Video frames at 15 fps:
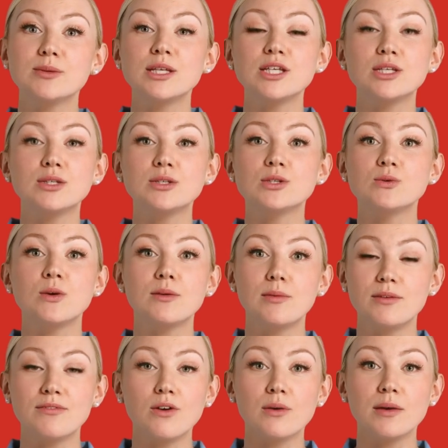be used when
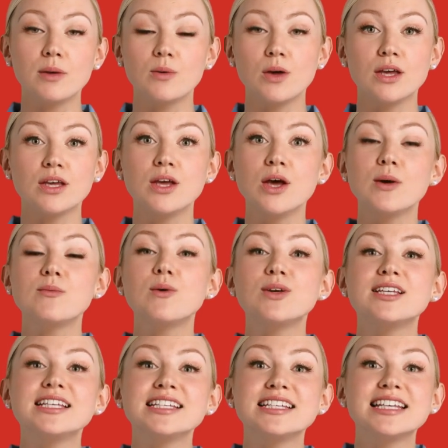performing work more
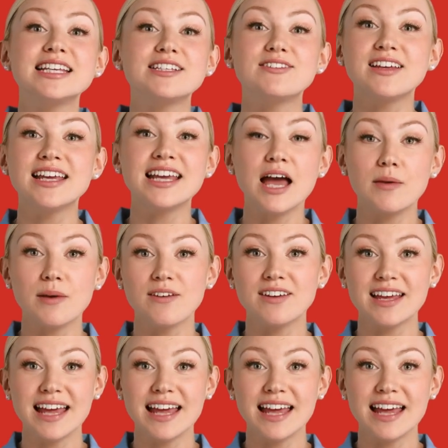than 6 feet above the